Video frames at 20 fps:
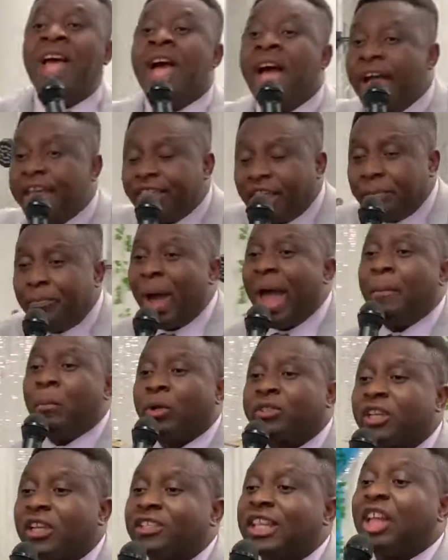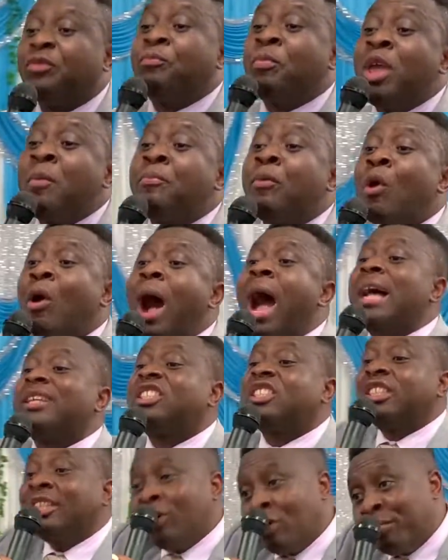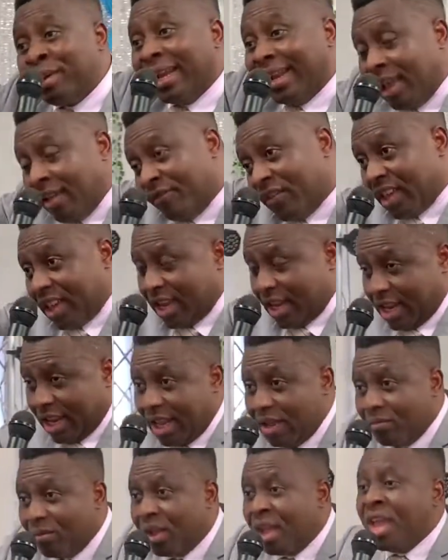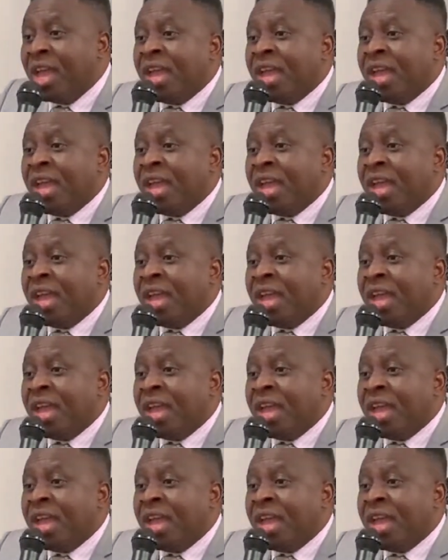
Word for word: And the Bible says that people are still believing in him.